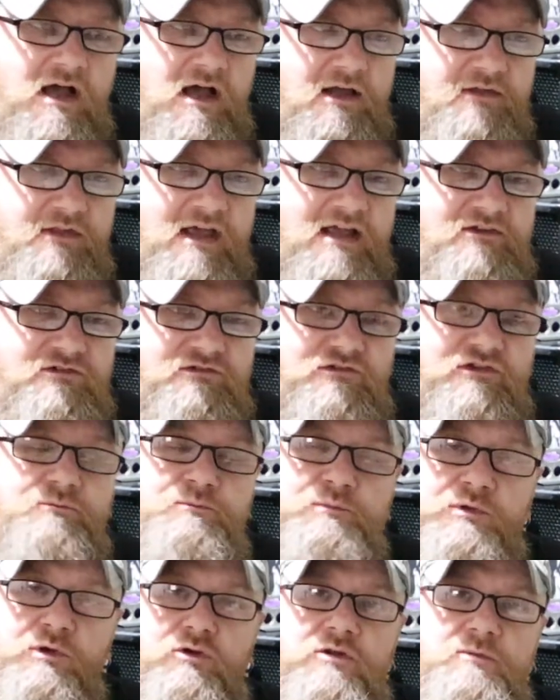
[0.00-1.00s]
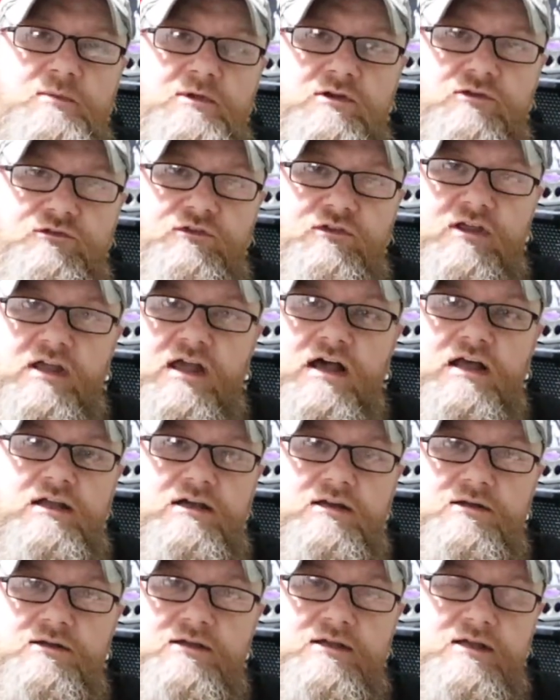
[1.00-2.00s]
And that's just purely because of the
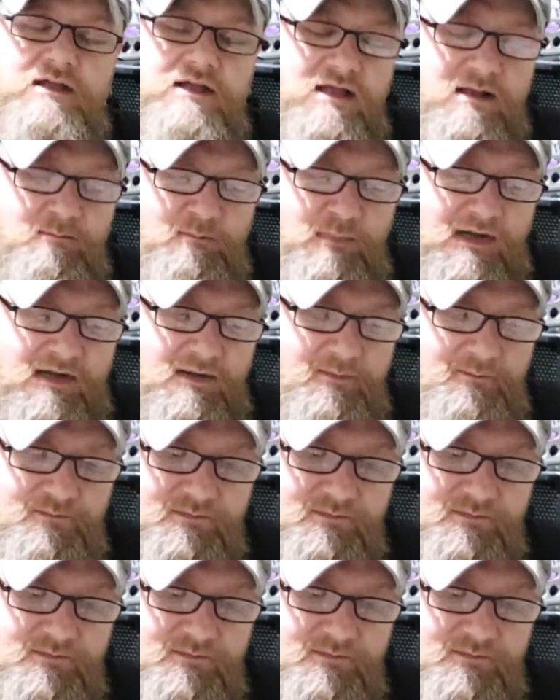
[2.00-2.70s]
colour. But